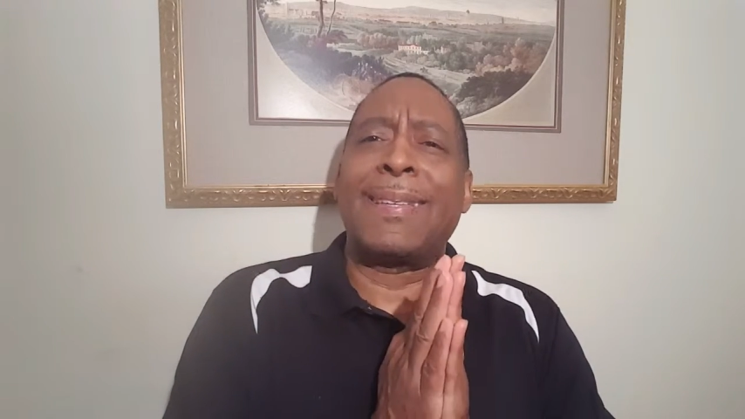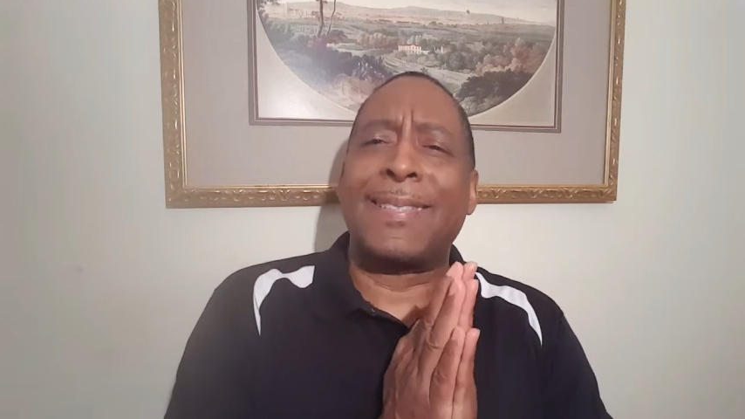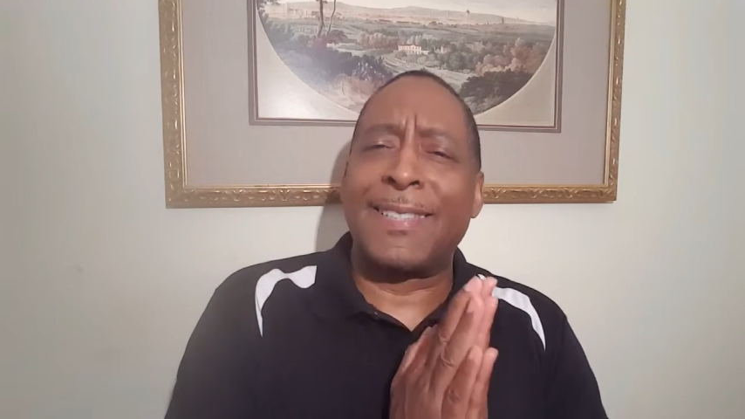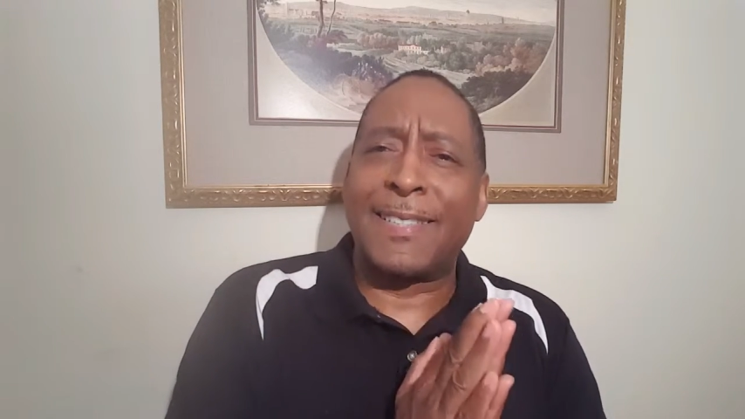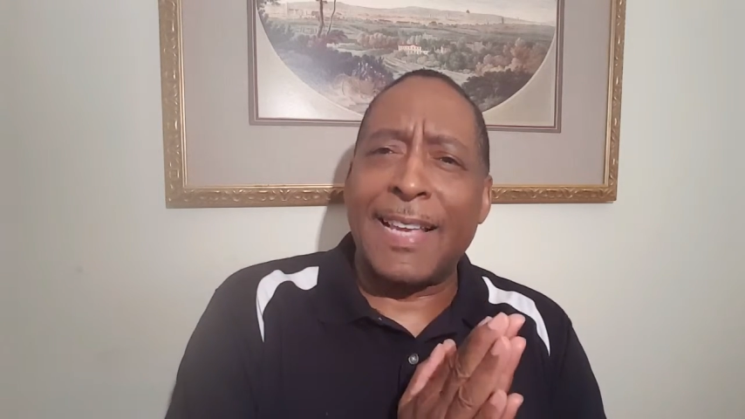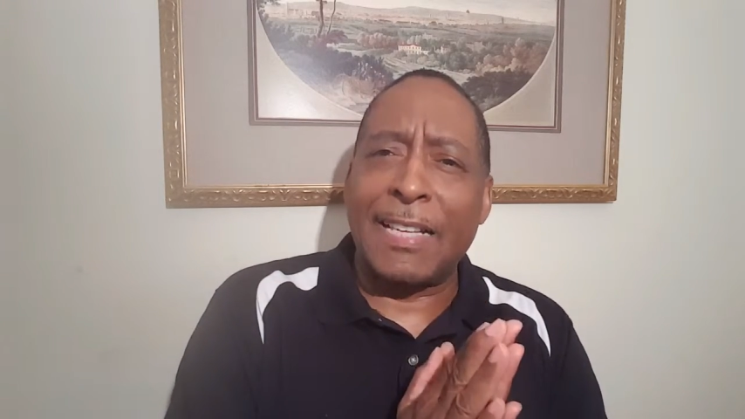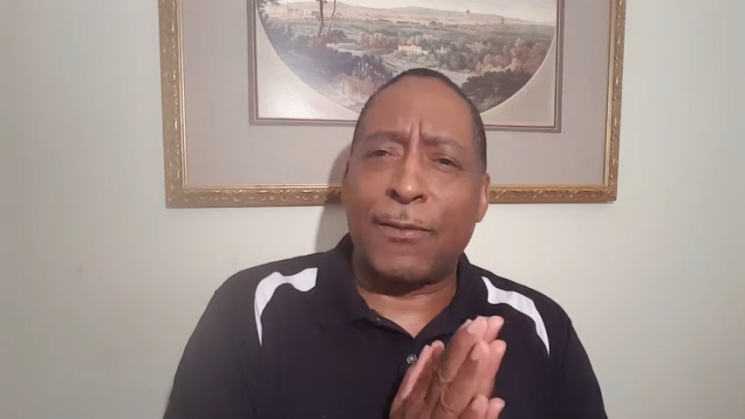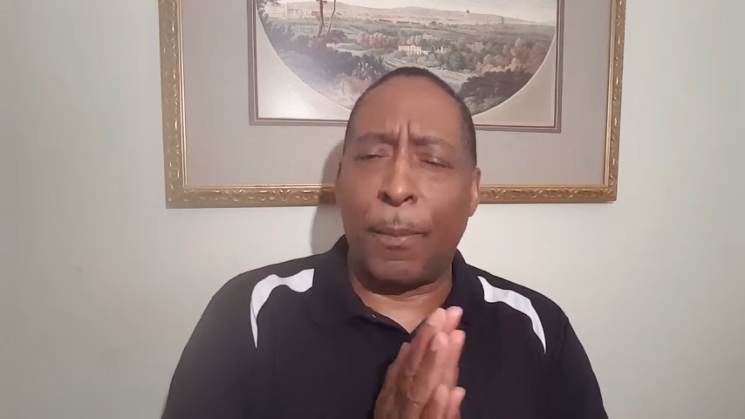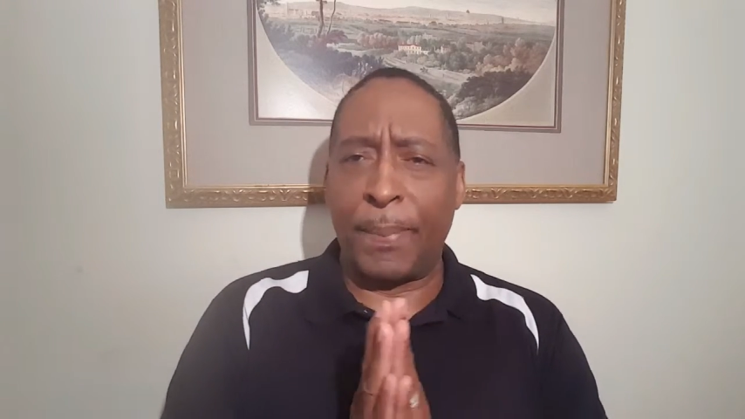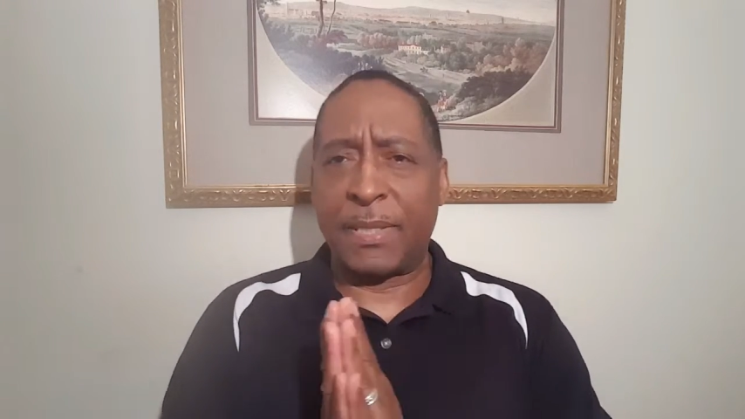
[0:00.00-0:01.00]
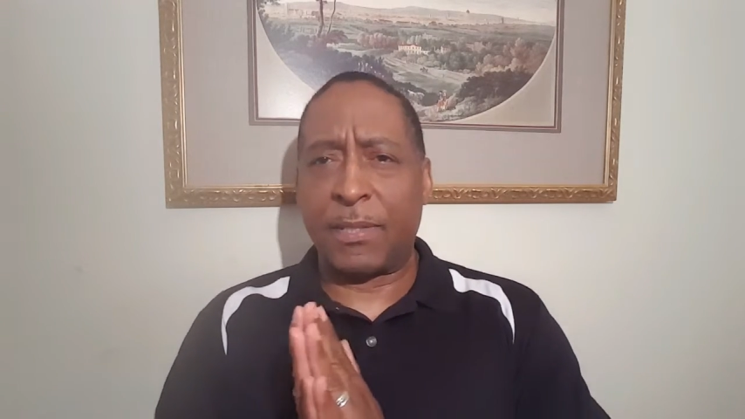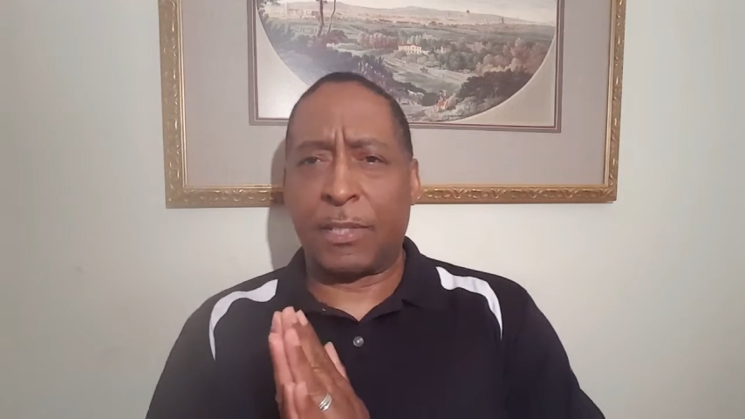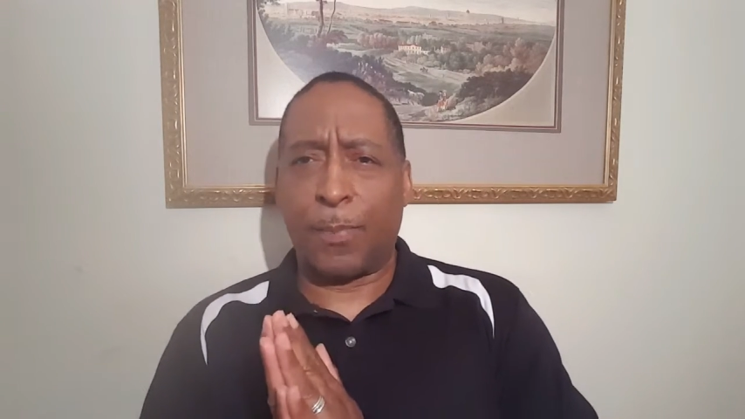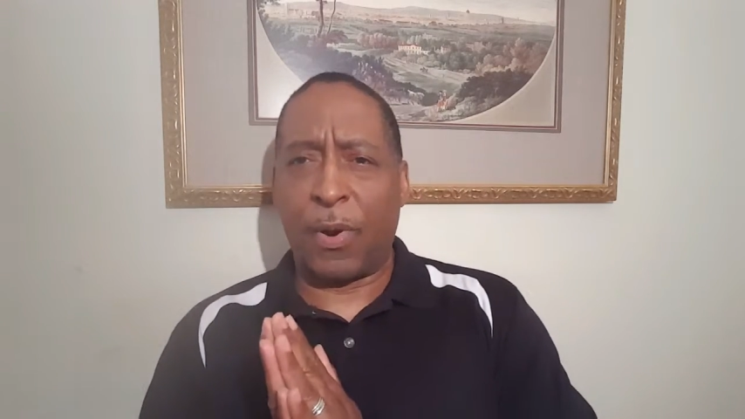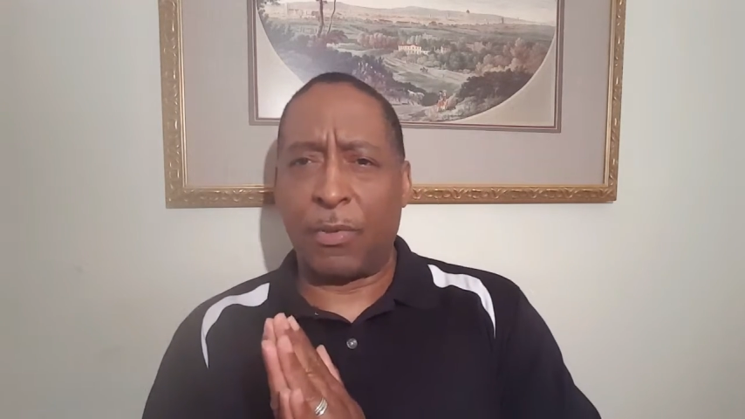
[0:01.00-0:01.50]
a successful
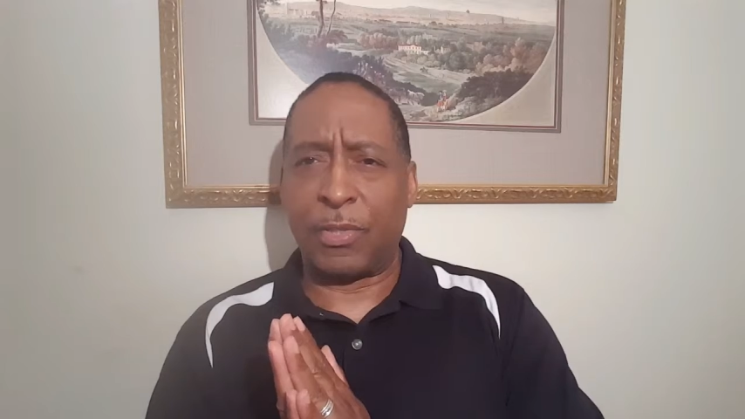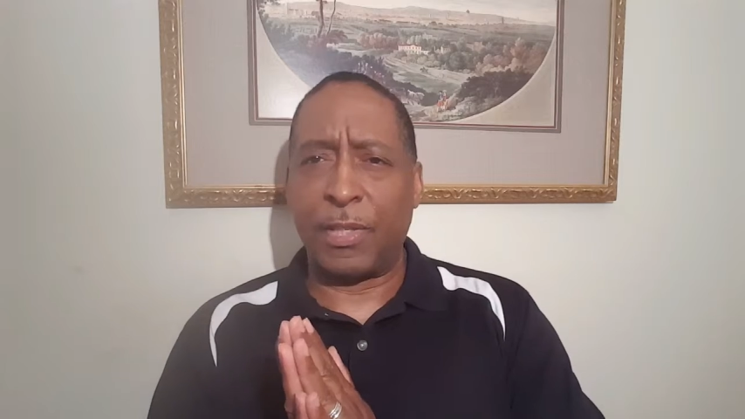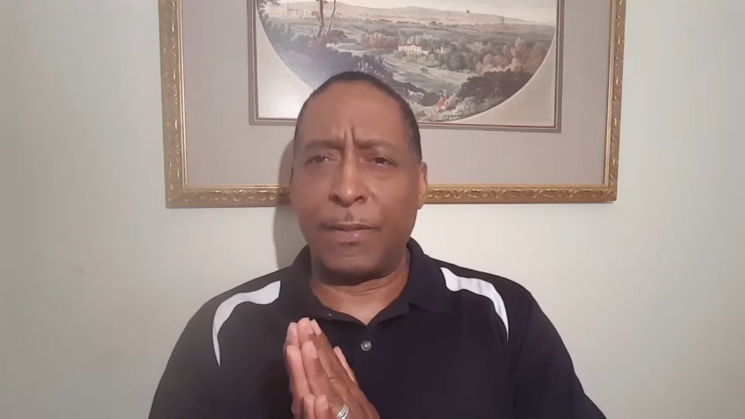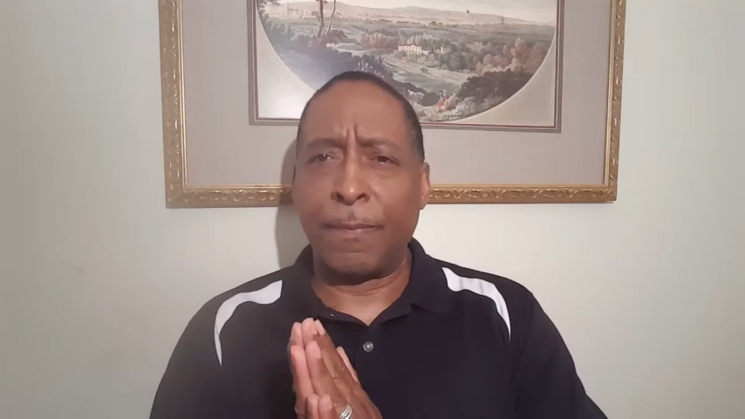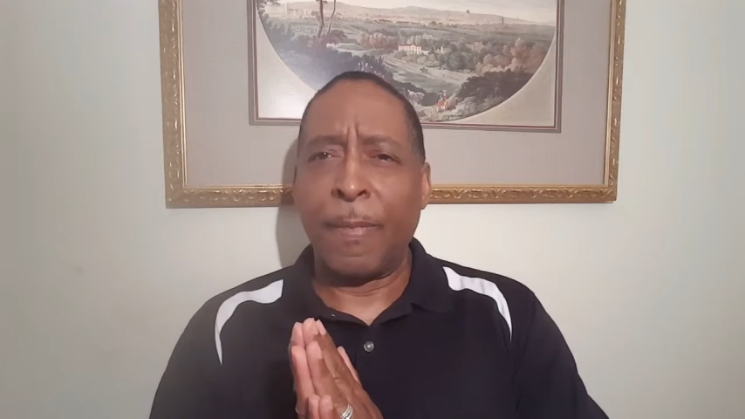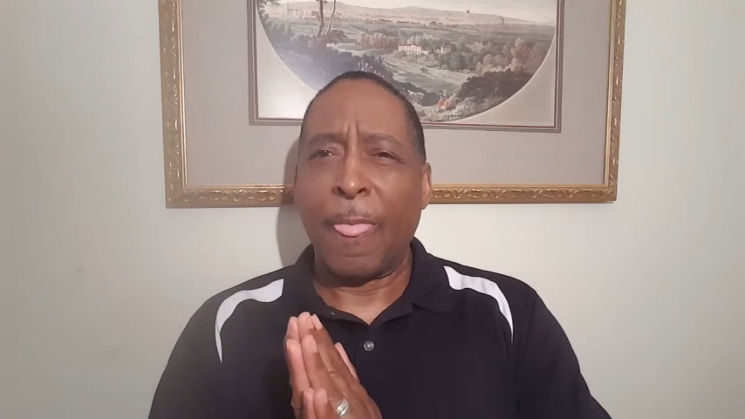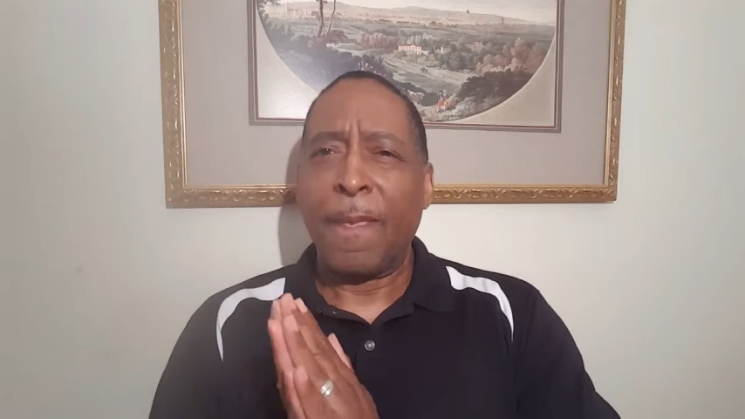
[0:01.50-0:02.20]
business person,